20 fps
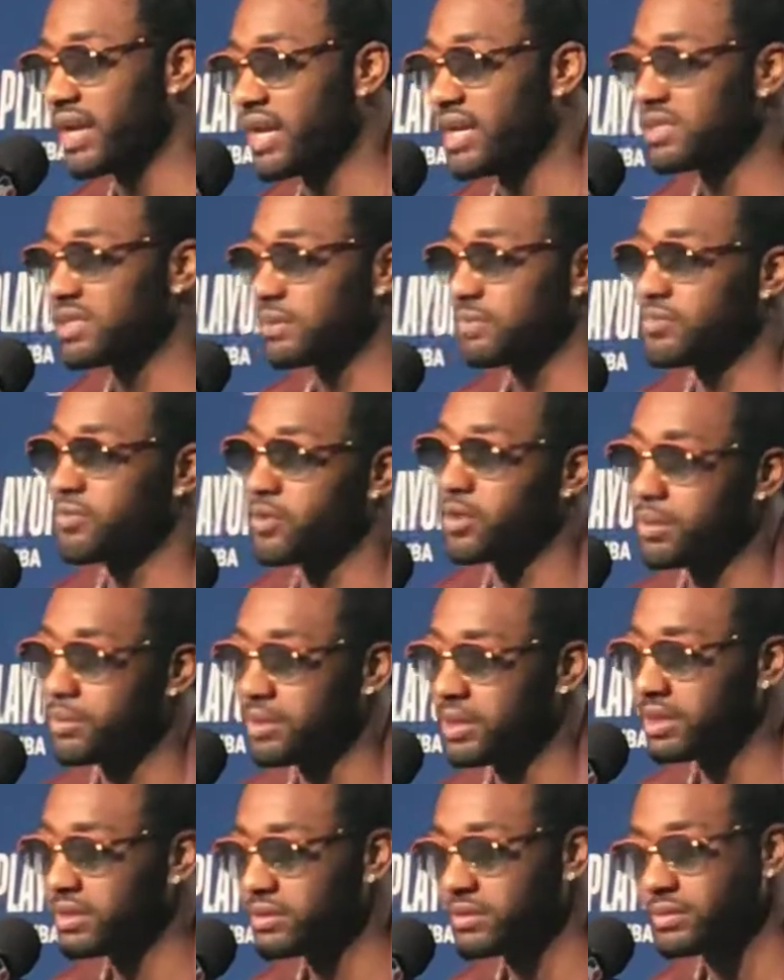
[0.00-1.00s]
hands up for,
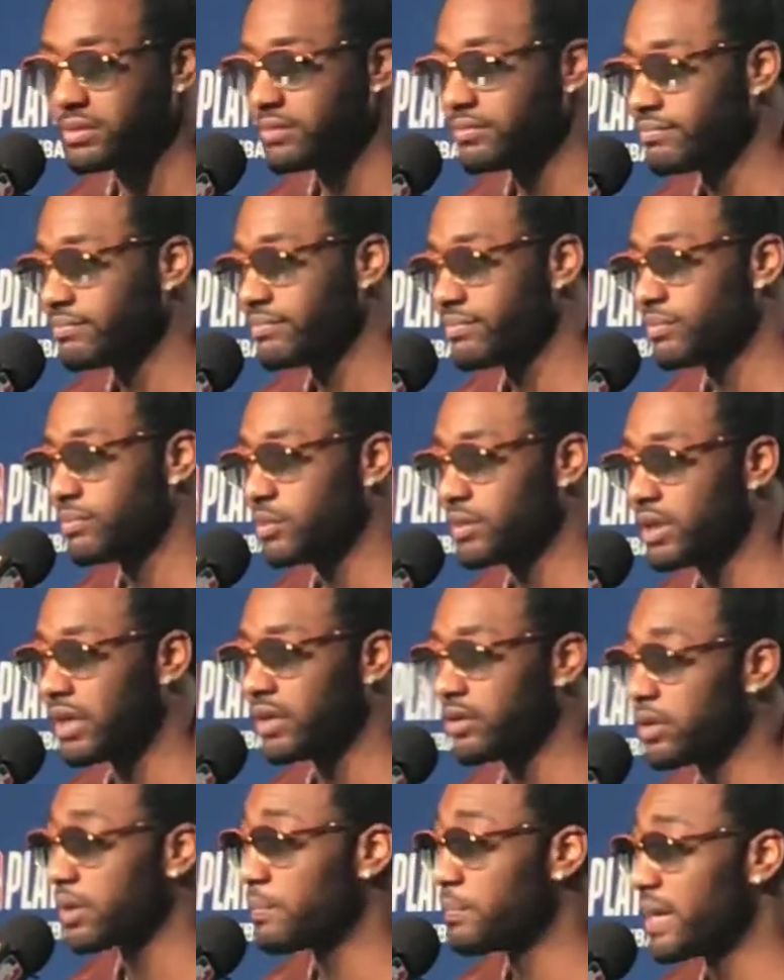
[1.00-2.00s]
but we're
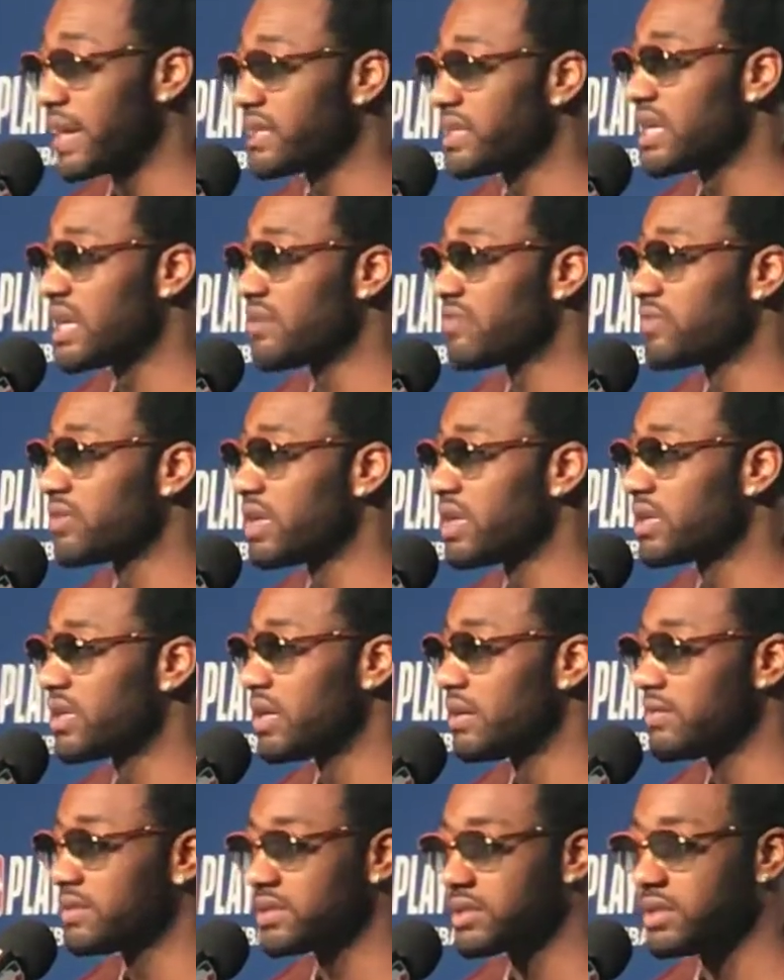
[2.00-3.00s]
not going to back down from that
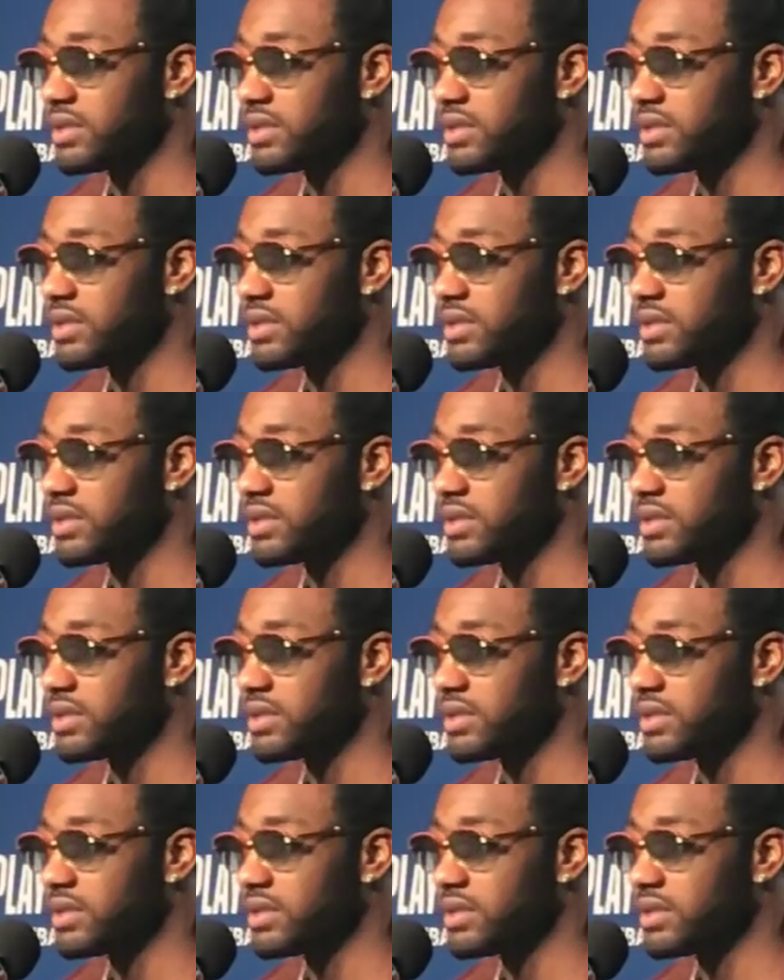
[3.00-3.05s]
coverage.